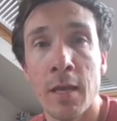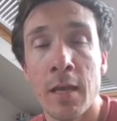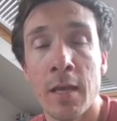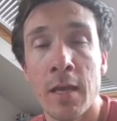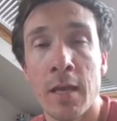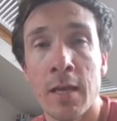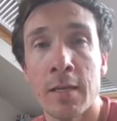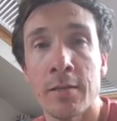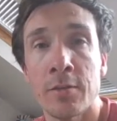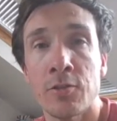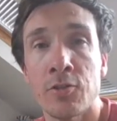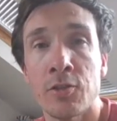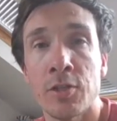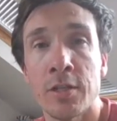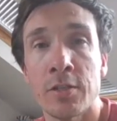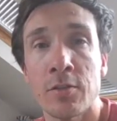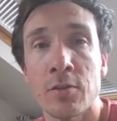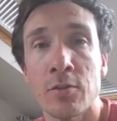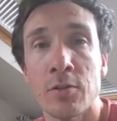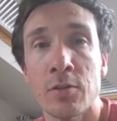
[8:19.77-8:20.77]
and
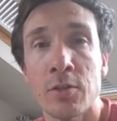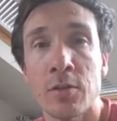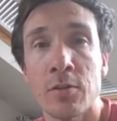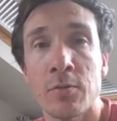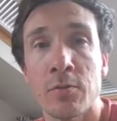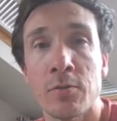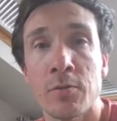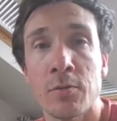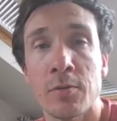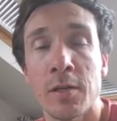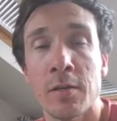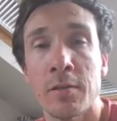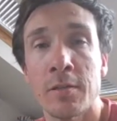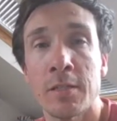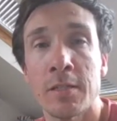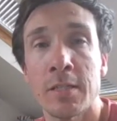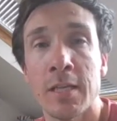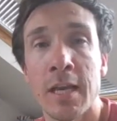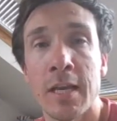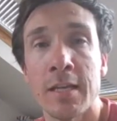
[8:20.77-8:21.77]
she's also
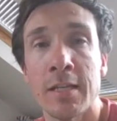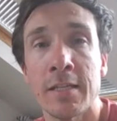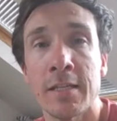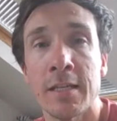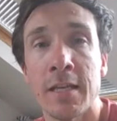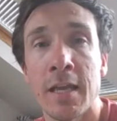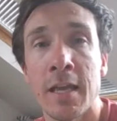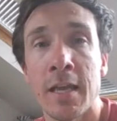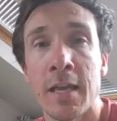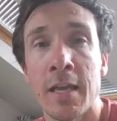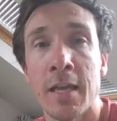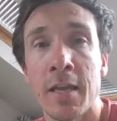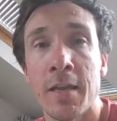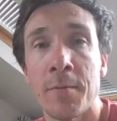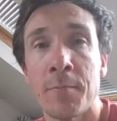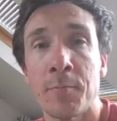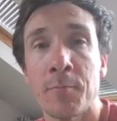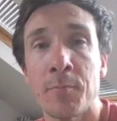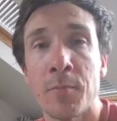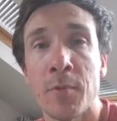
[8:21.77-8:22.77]
designed
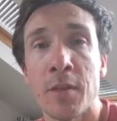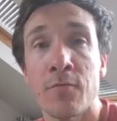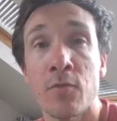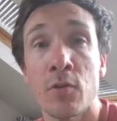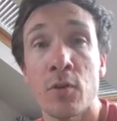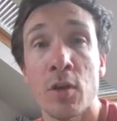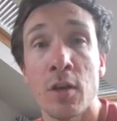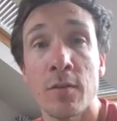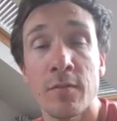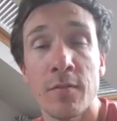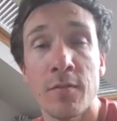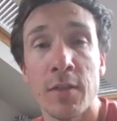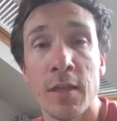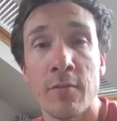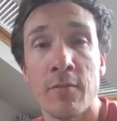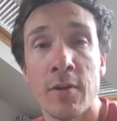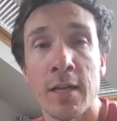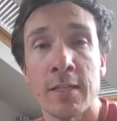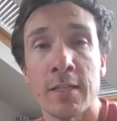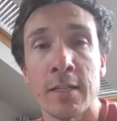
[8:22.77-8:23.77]
a front cover for
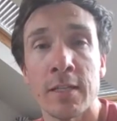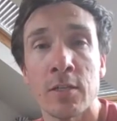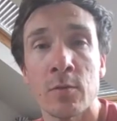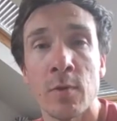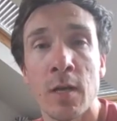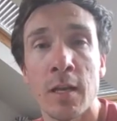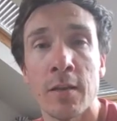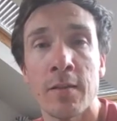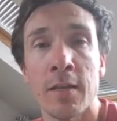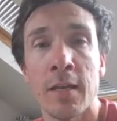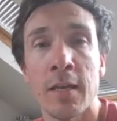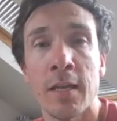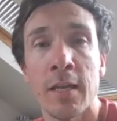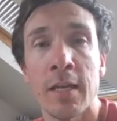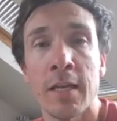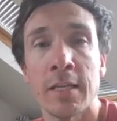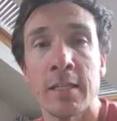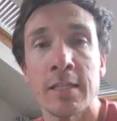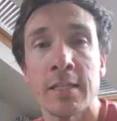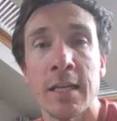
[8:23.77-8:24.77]
that writing as well. And then
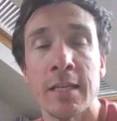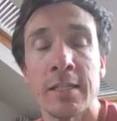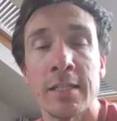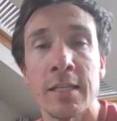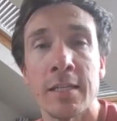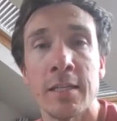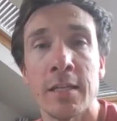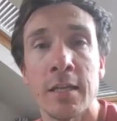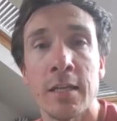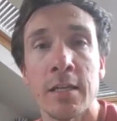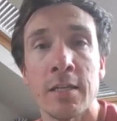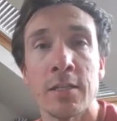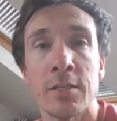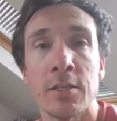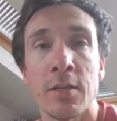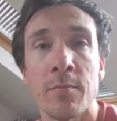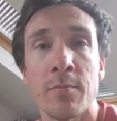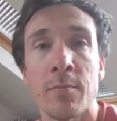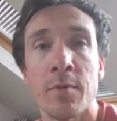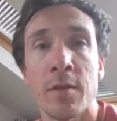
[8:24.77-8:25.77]
Lily has sent in
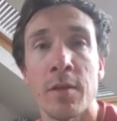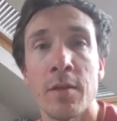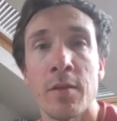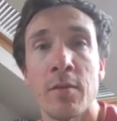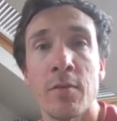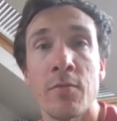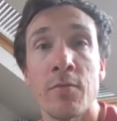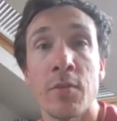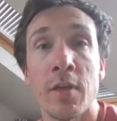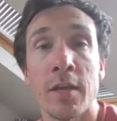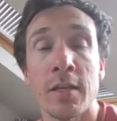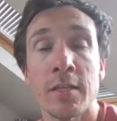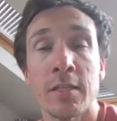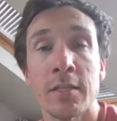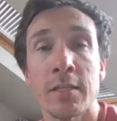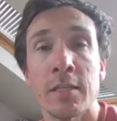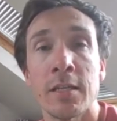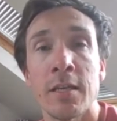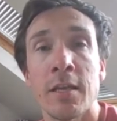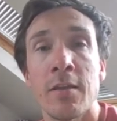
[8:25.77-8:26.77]
some
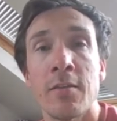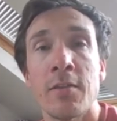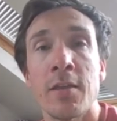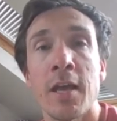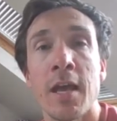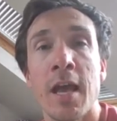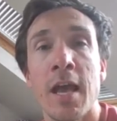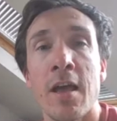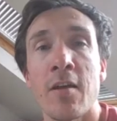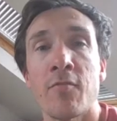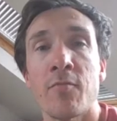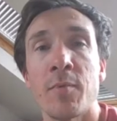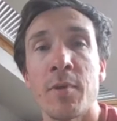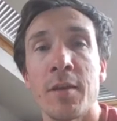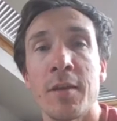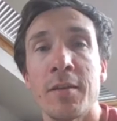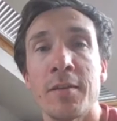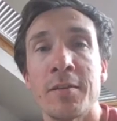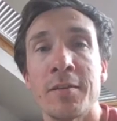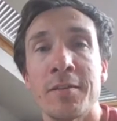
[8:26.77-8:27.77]
things that have
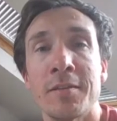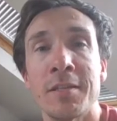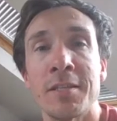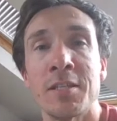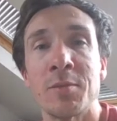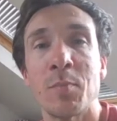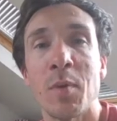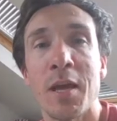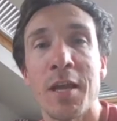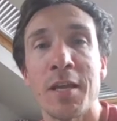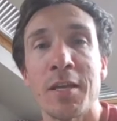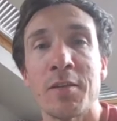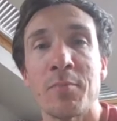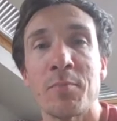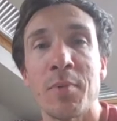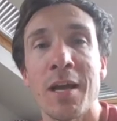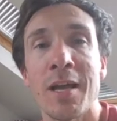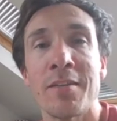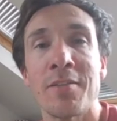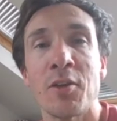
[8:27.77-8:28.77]
been
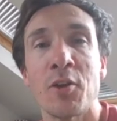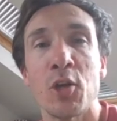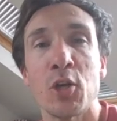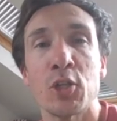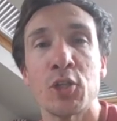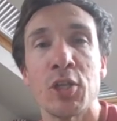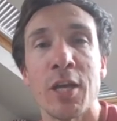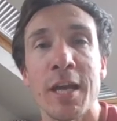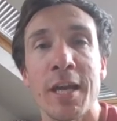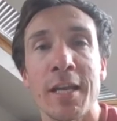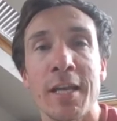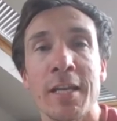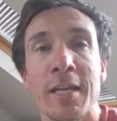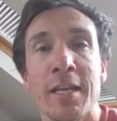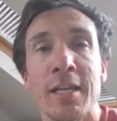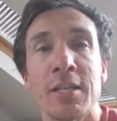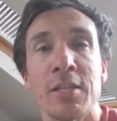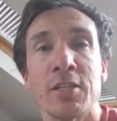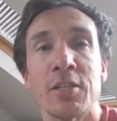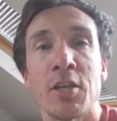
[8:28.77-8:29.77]
inspired by the Hodgehog.
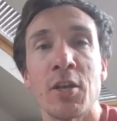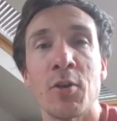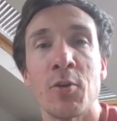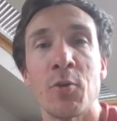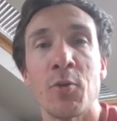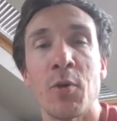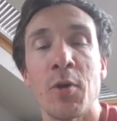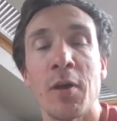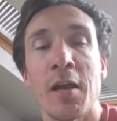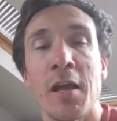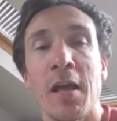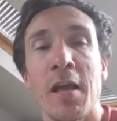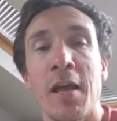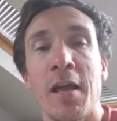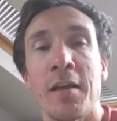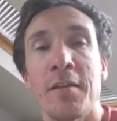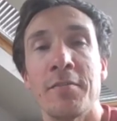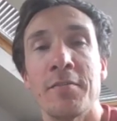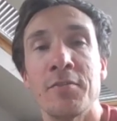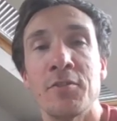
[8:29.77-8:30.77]
So
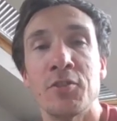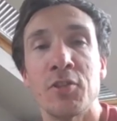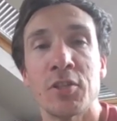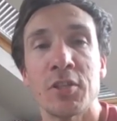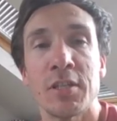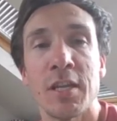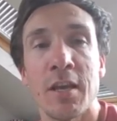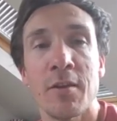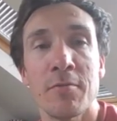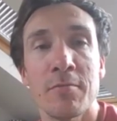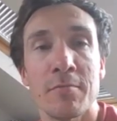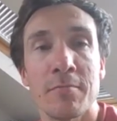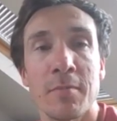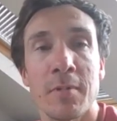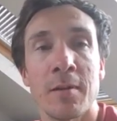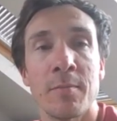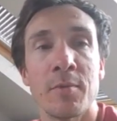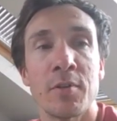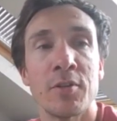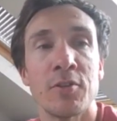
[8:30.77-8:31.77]
just now
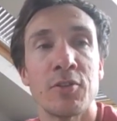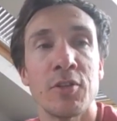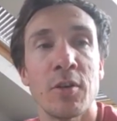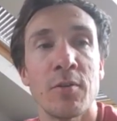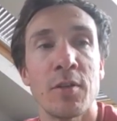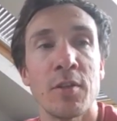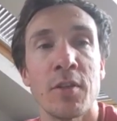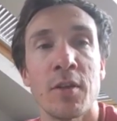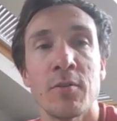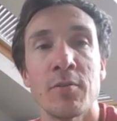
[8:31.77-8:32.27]
I'm going to show you